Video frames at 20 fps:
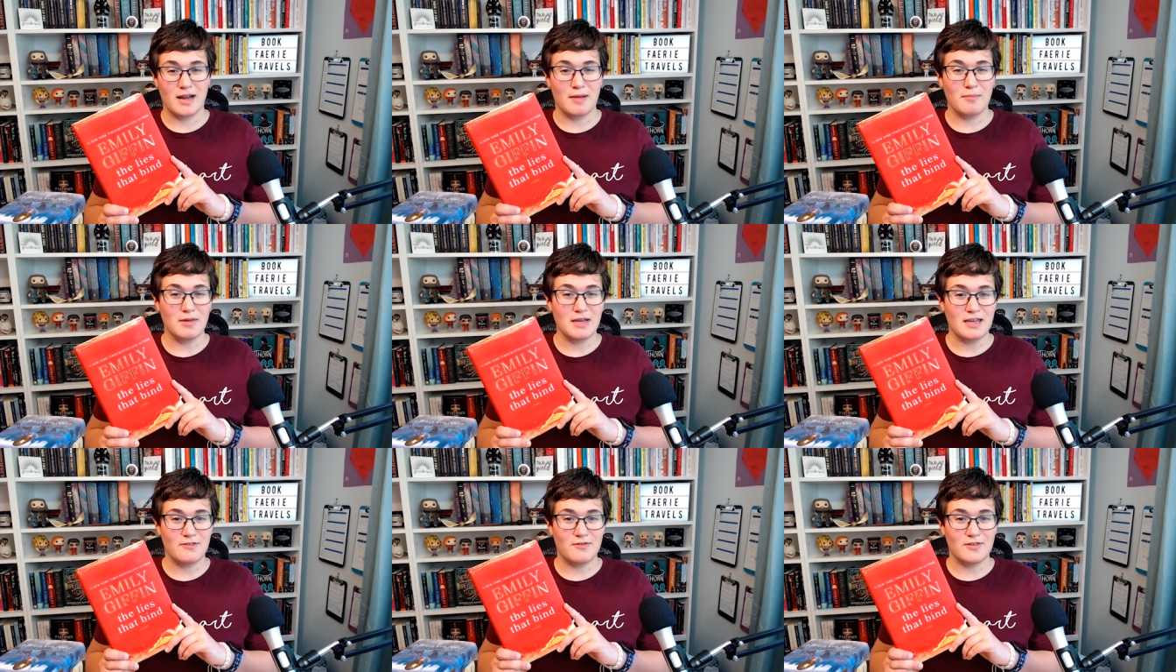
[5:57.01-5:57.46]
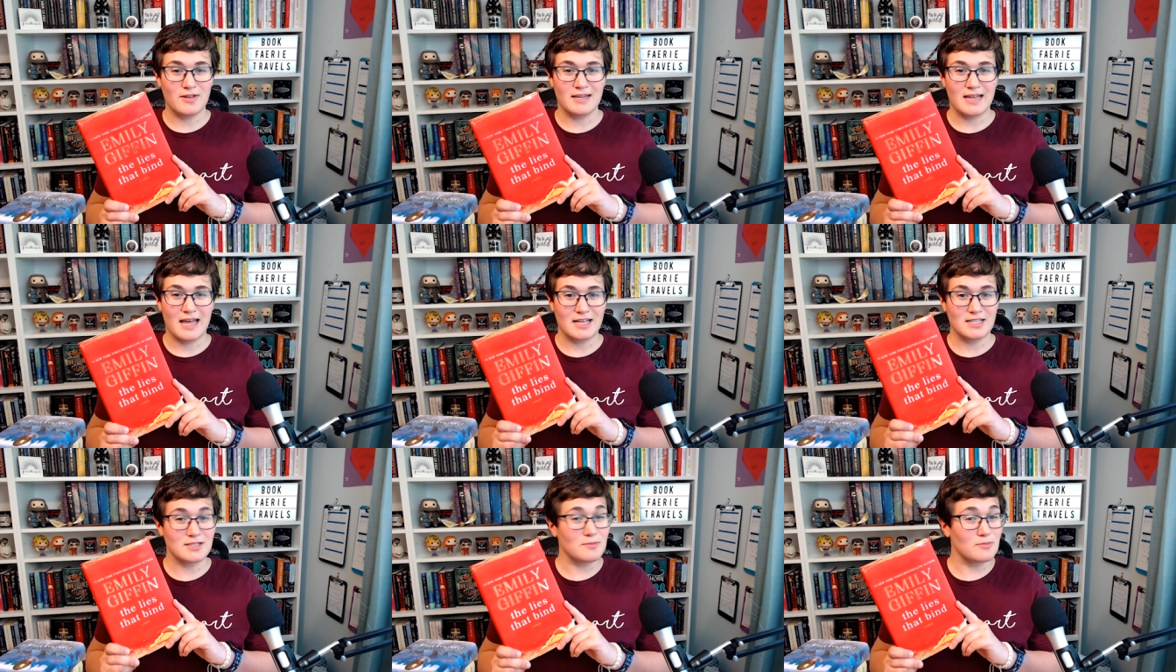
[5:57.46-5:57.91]
And Emily
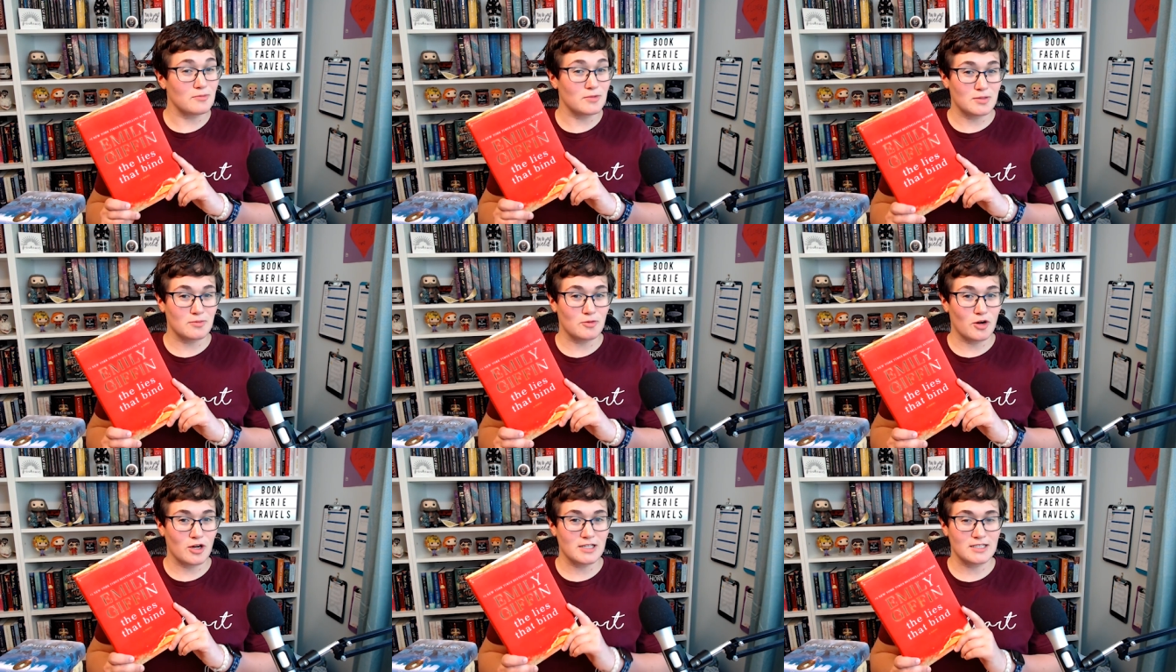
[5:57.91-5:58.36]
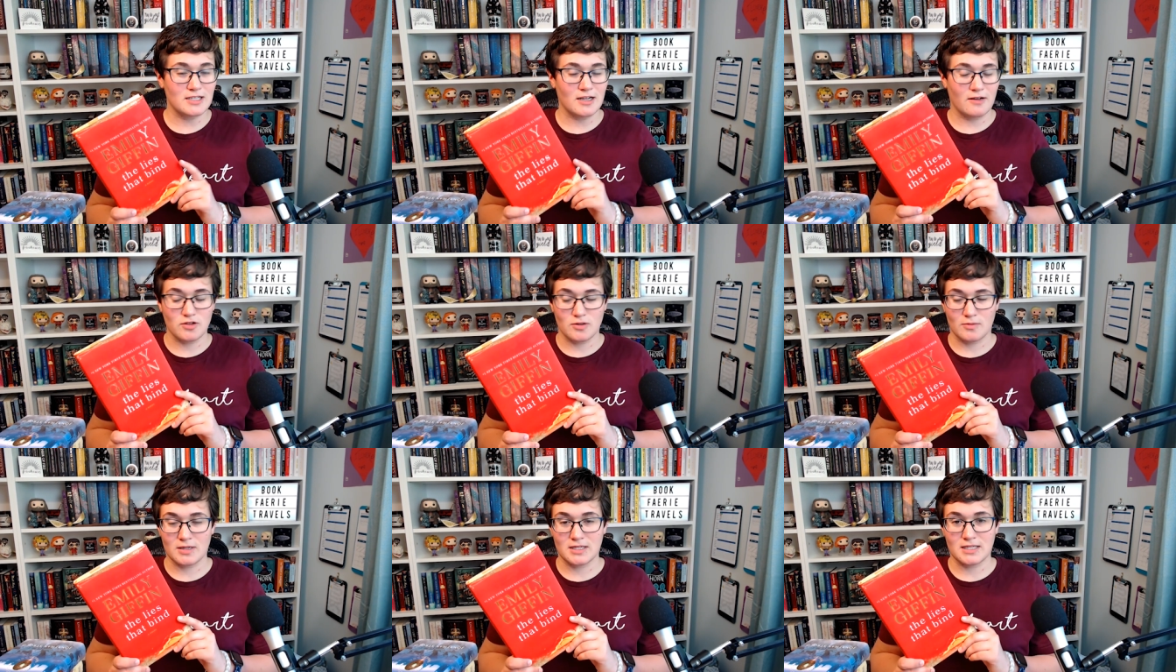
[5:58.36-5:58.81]
Giffen has some great
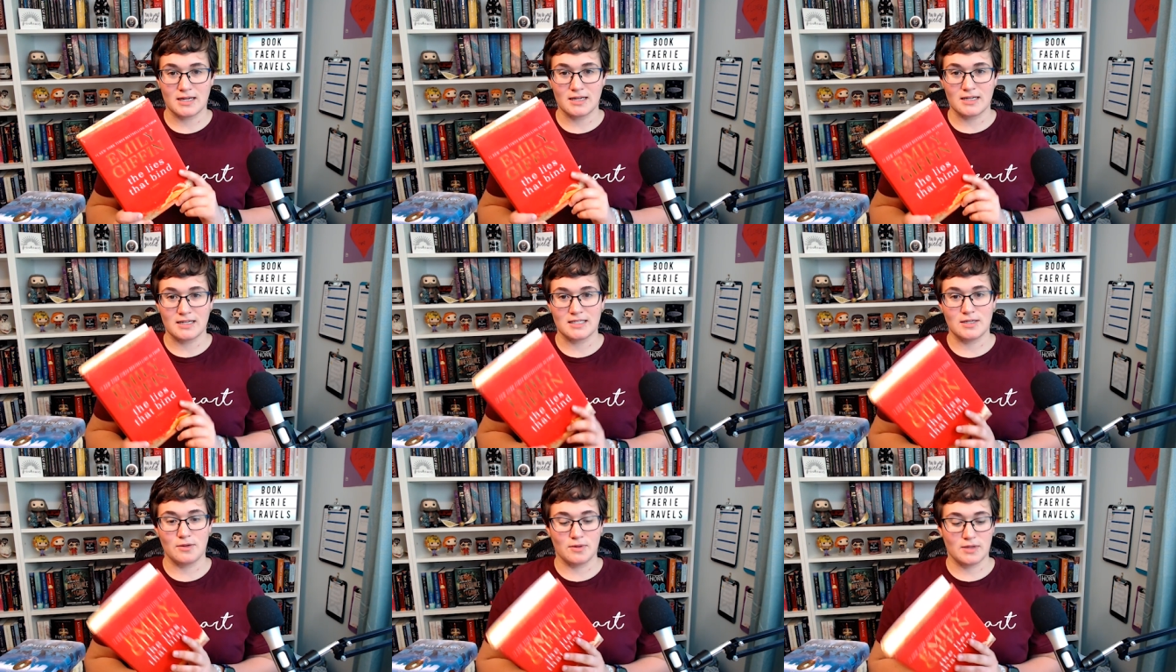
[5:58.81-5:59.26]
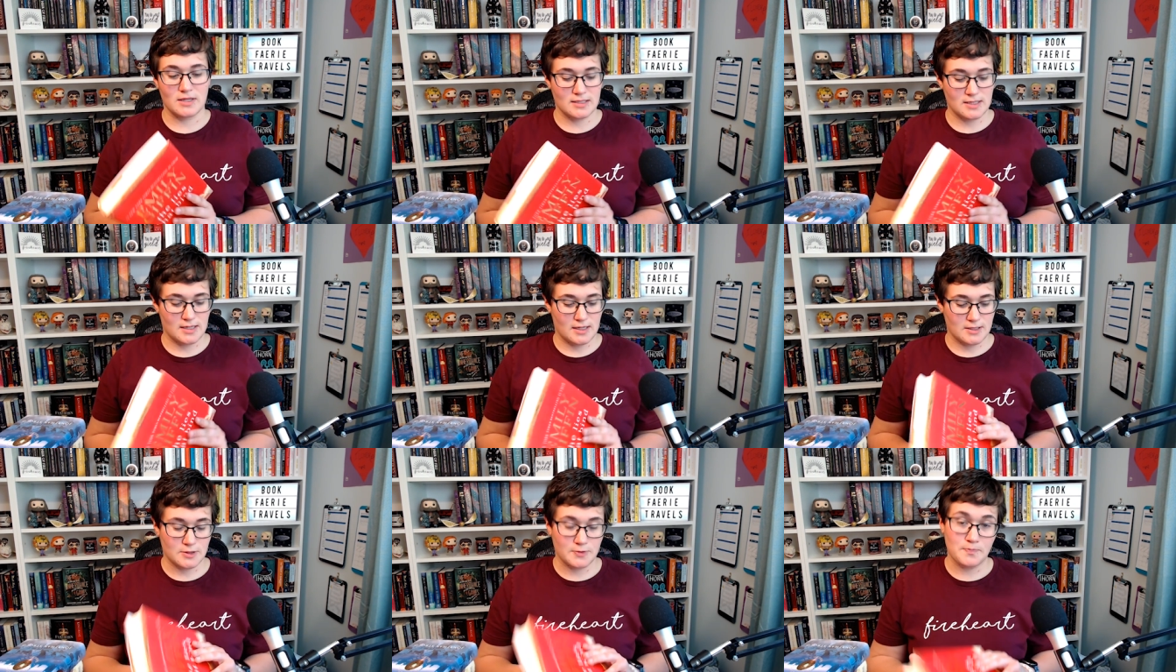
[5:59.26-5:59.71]
stuff, so I'm excited to see what
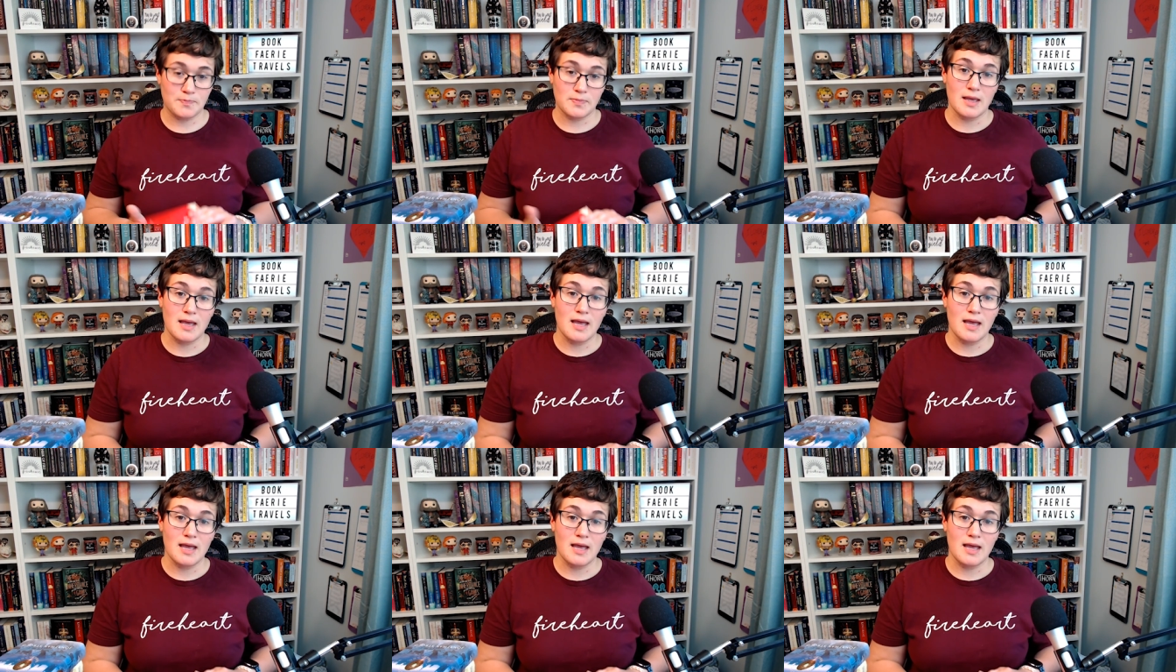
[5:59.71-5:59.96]
this is.